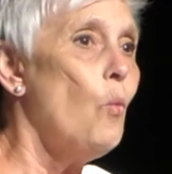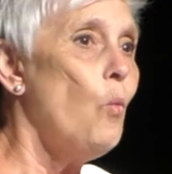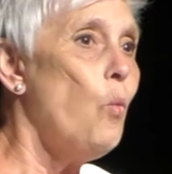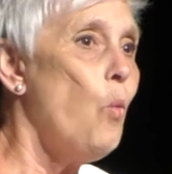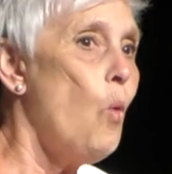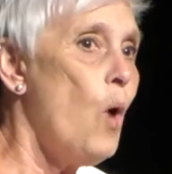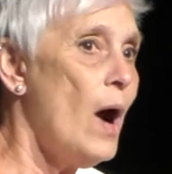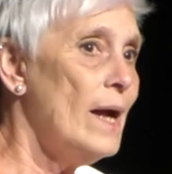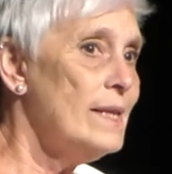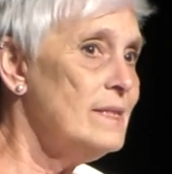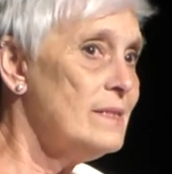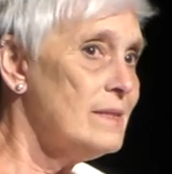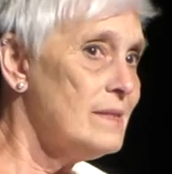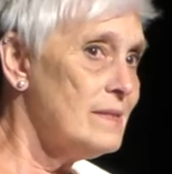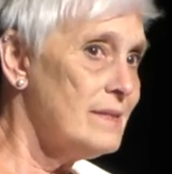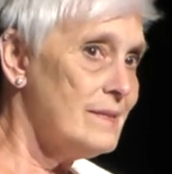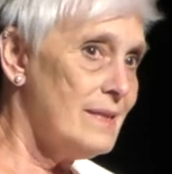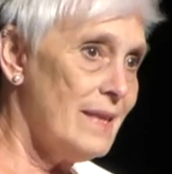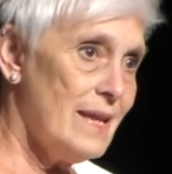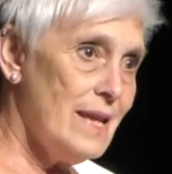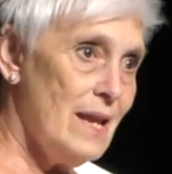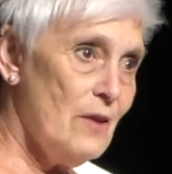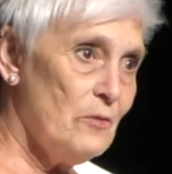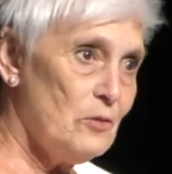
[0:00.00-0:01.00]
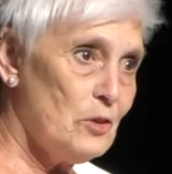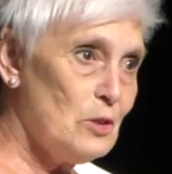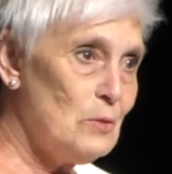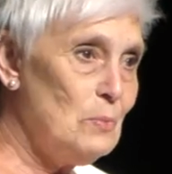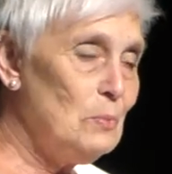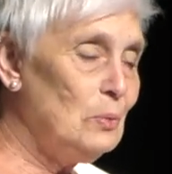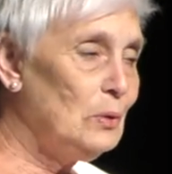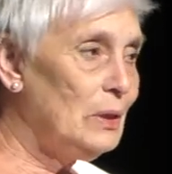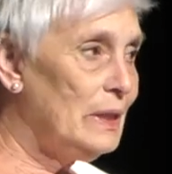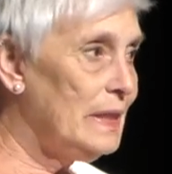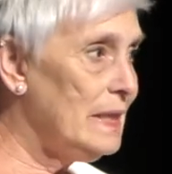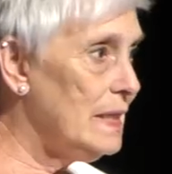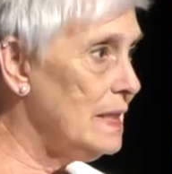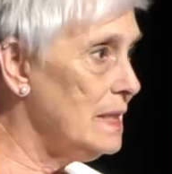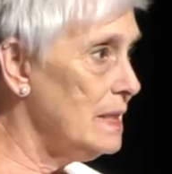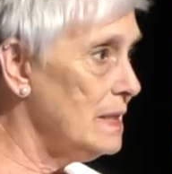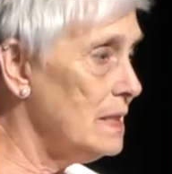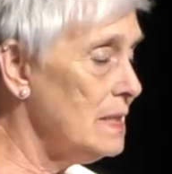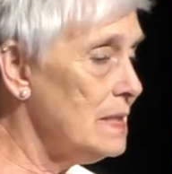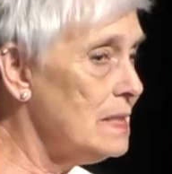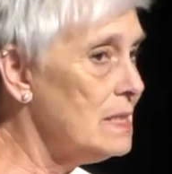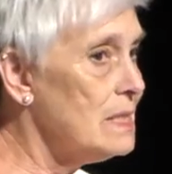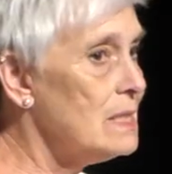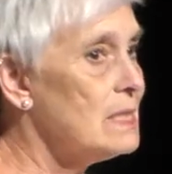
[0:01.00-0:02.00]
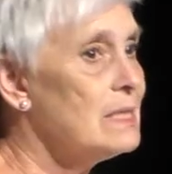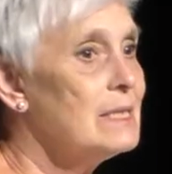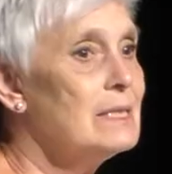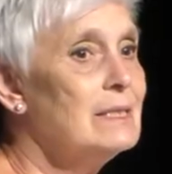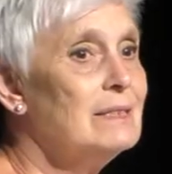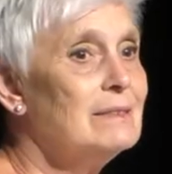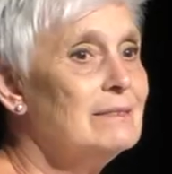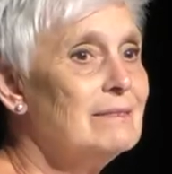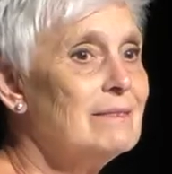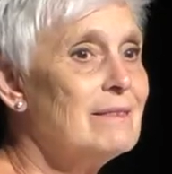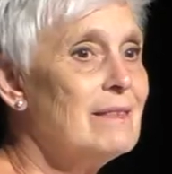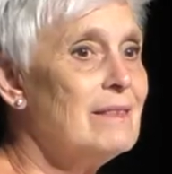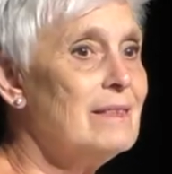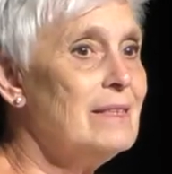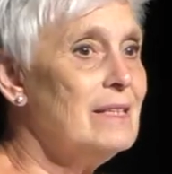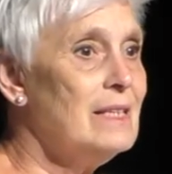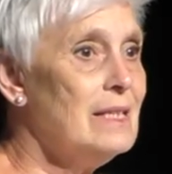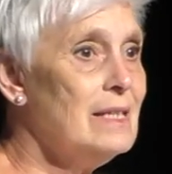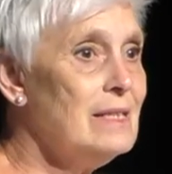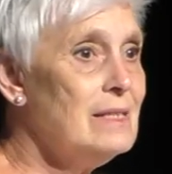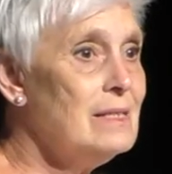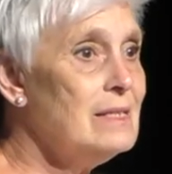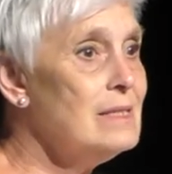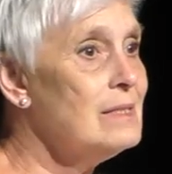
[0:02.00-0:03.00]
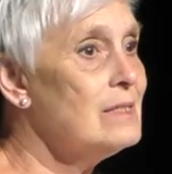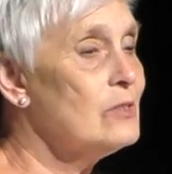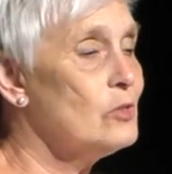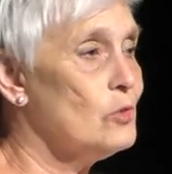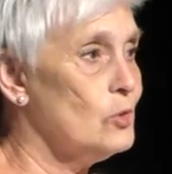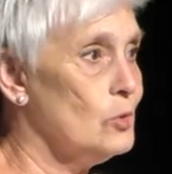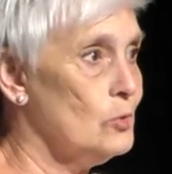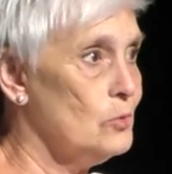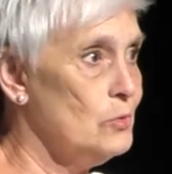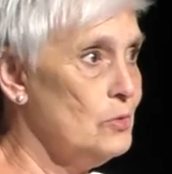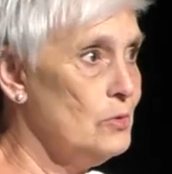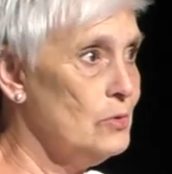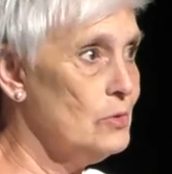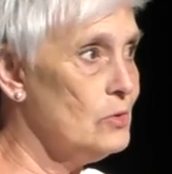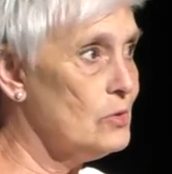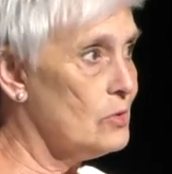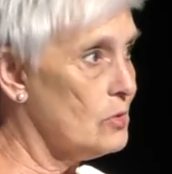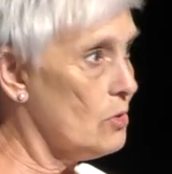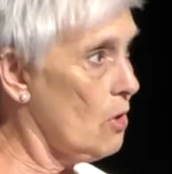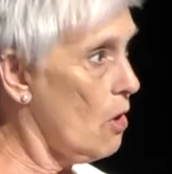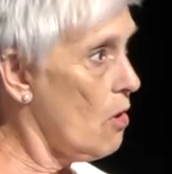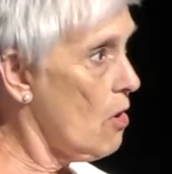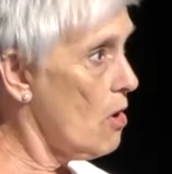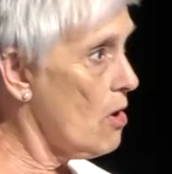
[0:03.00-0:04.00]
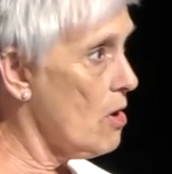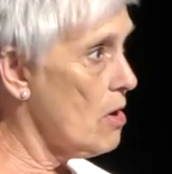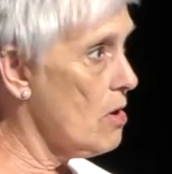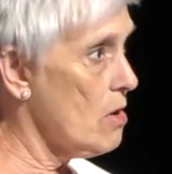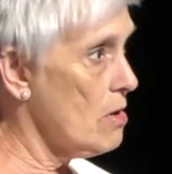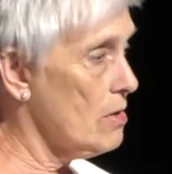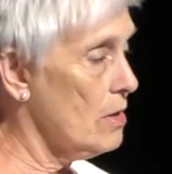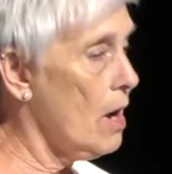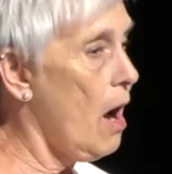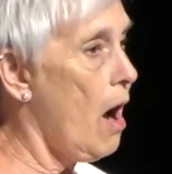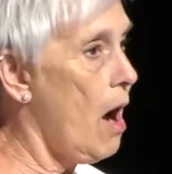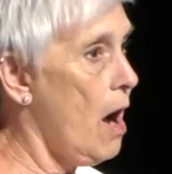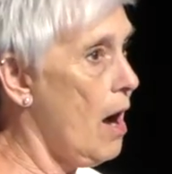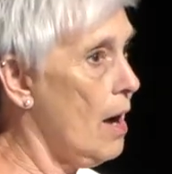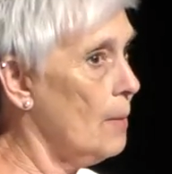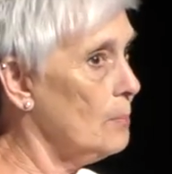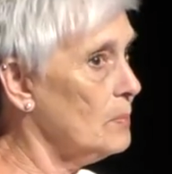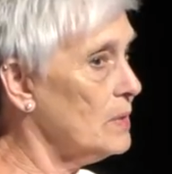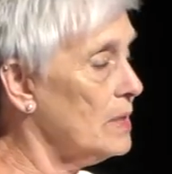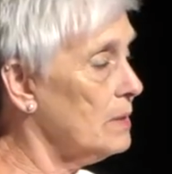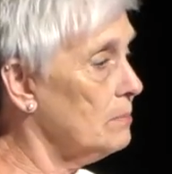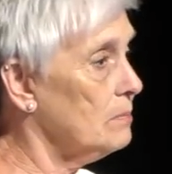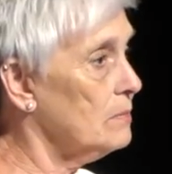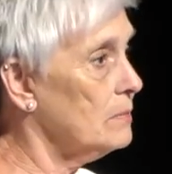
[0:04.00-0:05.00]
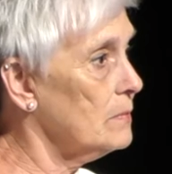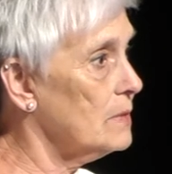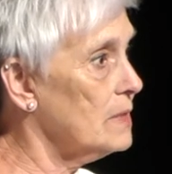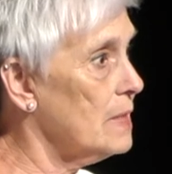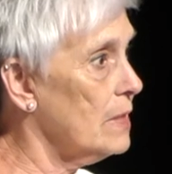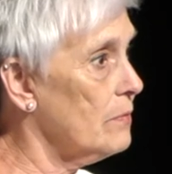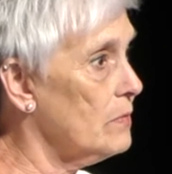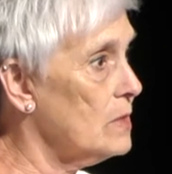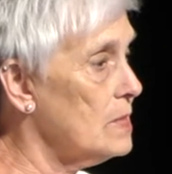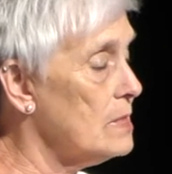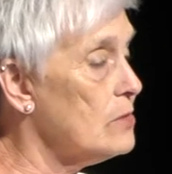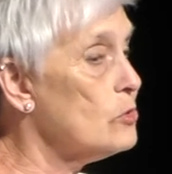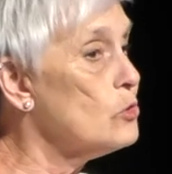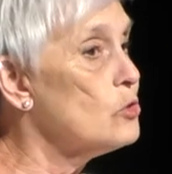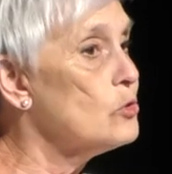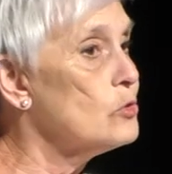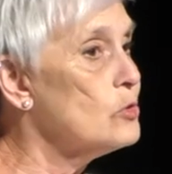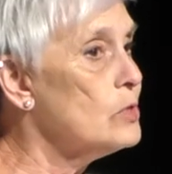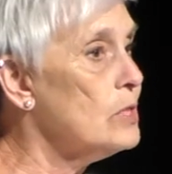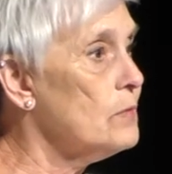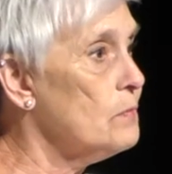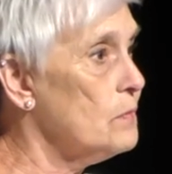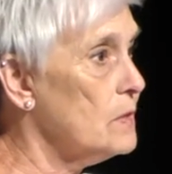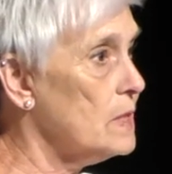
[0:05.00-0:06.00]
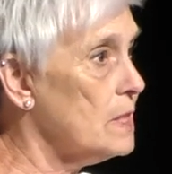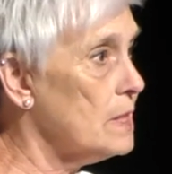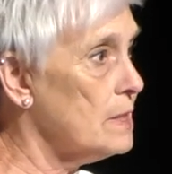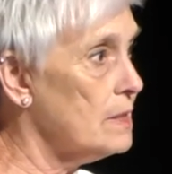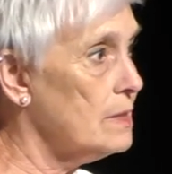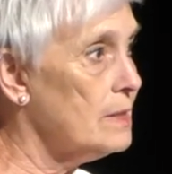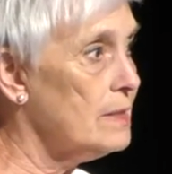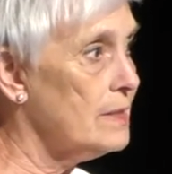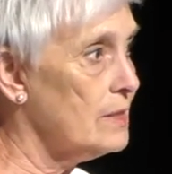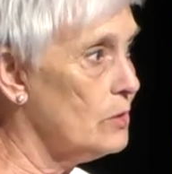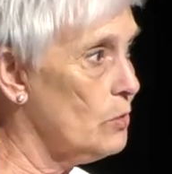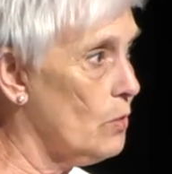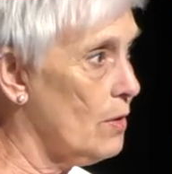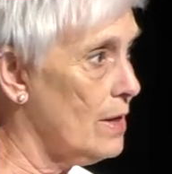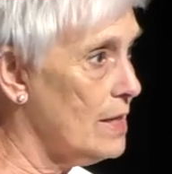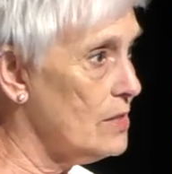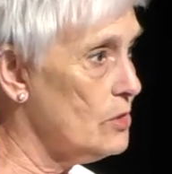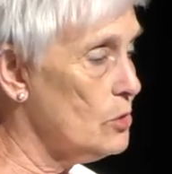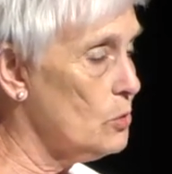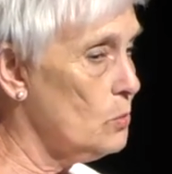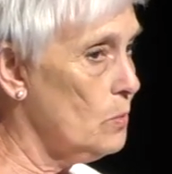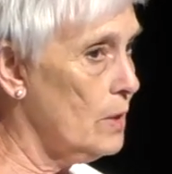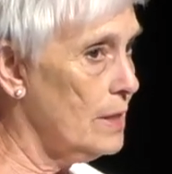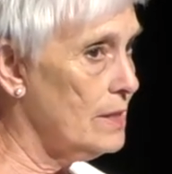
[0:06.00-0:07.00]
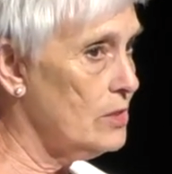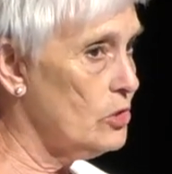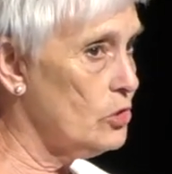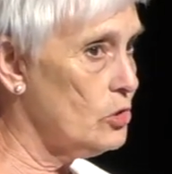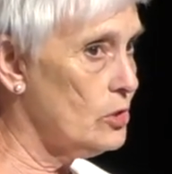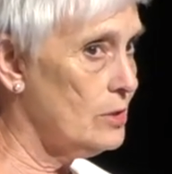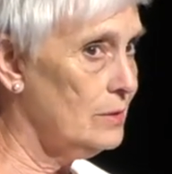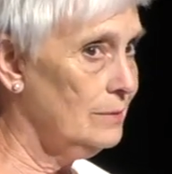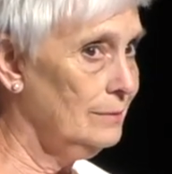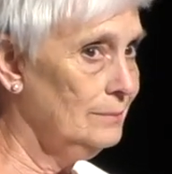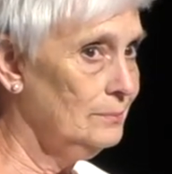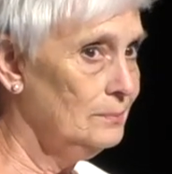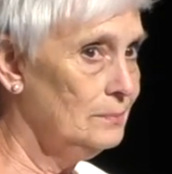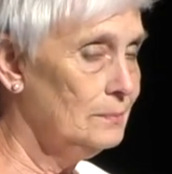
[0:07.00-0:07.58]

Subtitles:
Once they have completed it, these students are given a certificate at graduation.